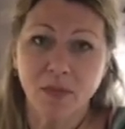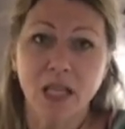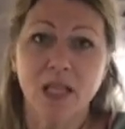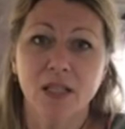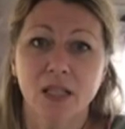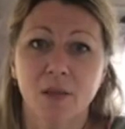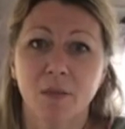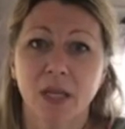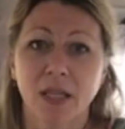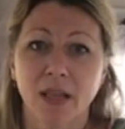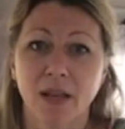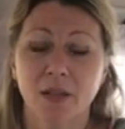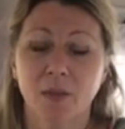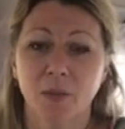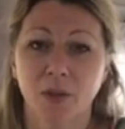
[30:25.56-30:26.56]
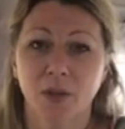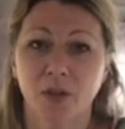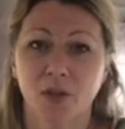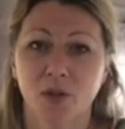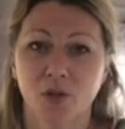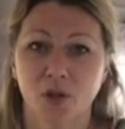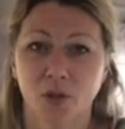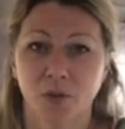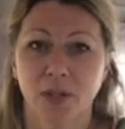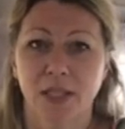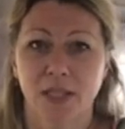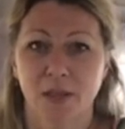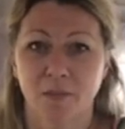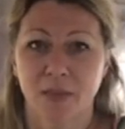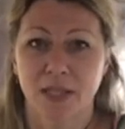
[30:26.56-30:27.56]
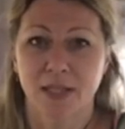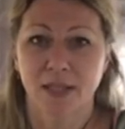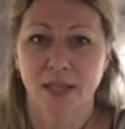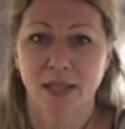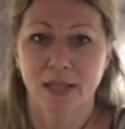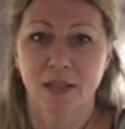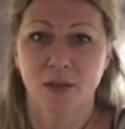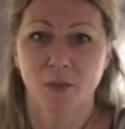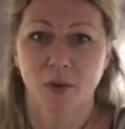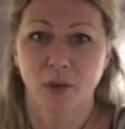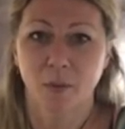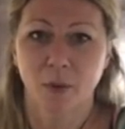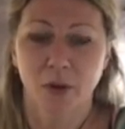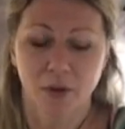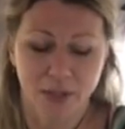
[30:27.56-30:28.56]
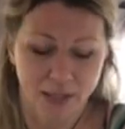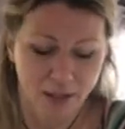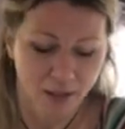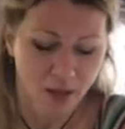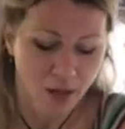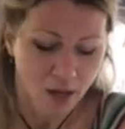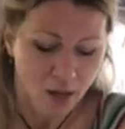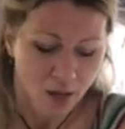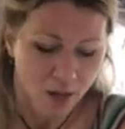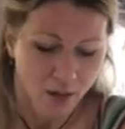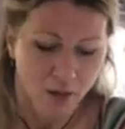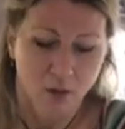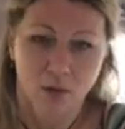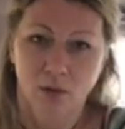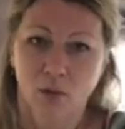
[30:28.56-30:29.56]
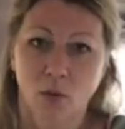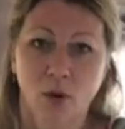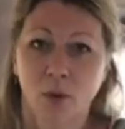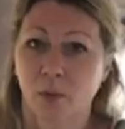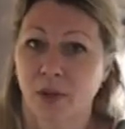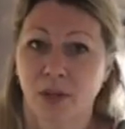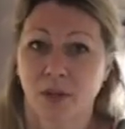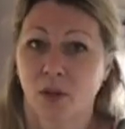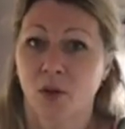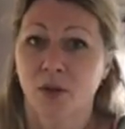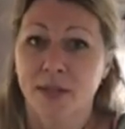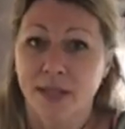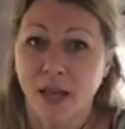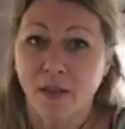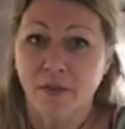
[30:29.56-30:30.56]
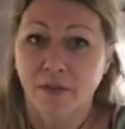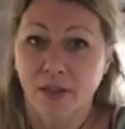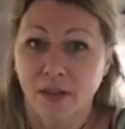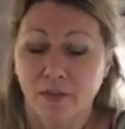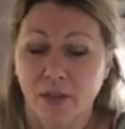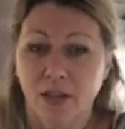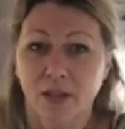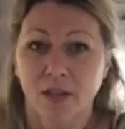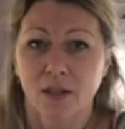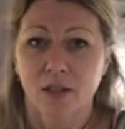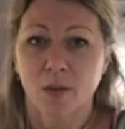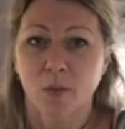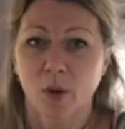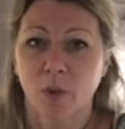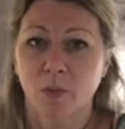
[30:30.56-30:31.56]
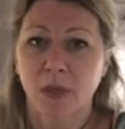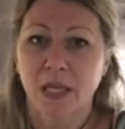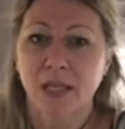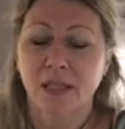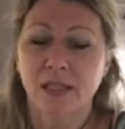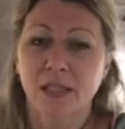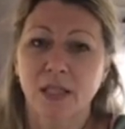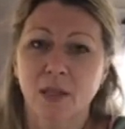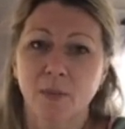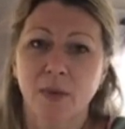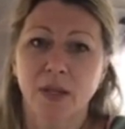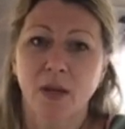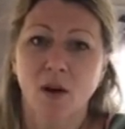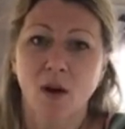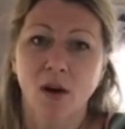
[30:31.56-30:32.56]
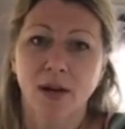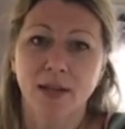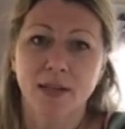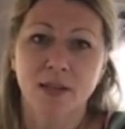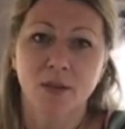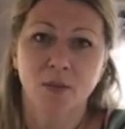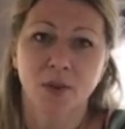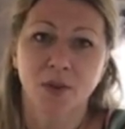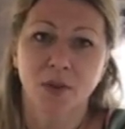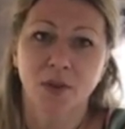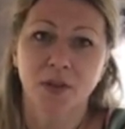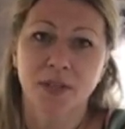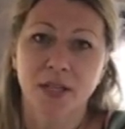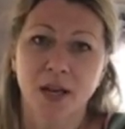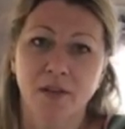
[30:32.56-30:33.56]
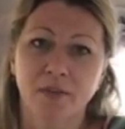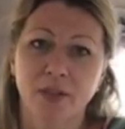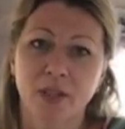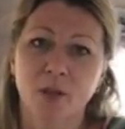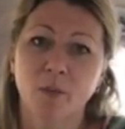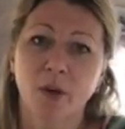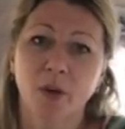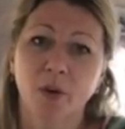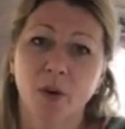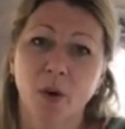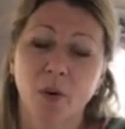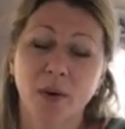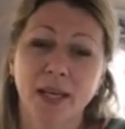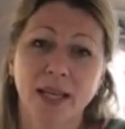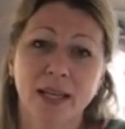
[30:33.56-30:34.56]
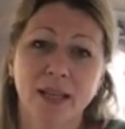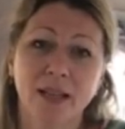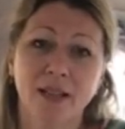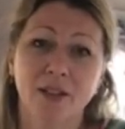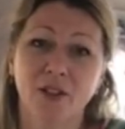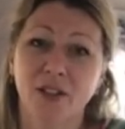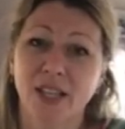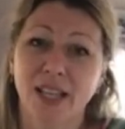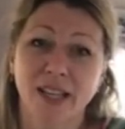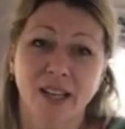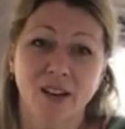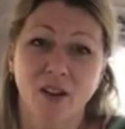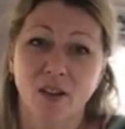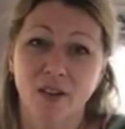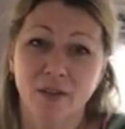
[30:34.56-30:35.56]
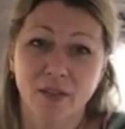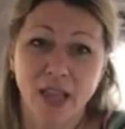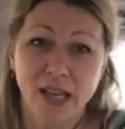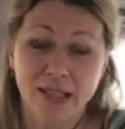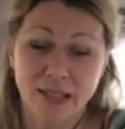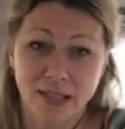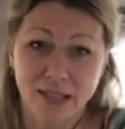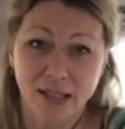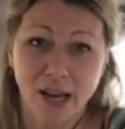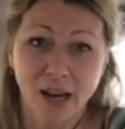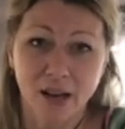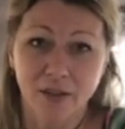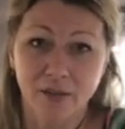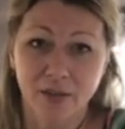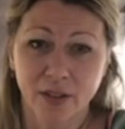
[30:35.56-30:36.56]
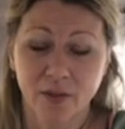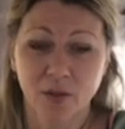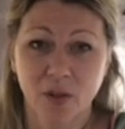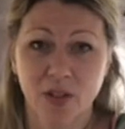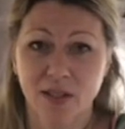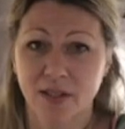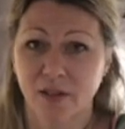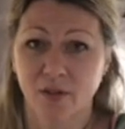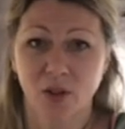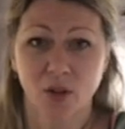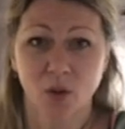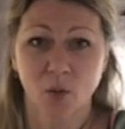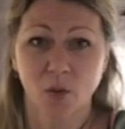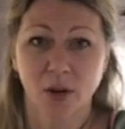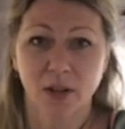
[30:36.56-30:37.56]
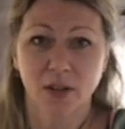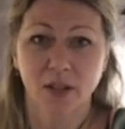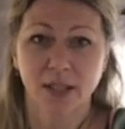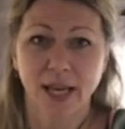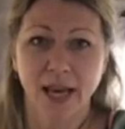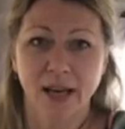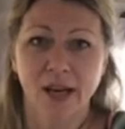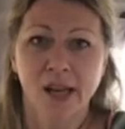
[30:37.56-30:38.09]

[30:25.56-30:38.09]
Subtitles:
To me, that's what true intimacy is with a person, or with yourself even. It's about being deeply honest with yourself. It's about going in and looking at all of that stuff, even the stuff you don't want to look at,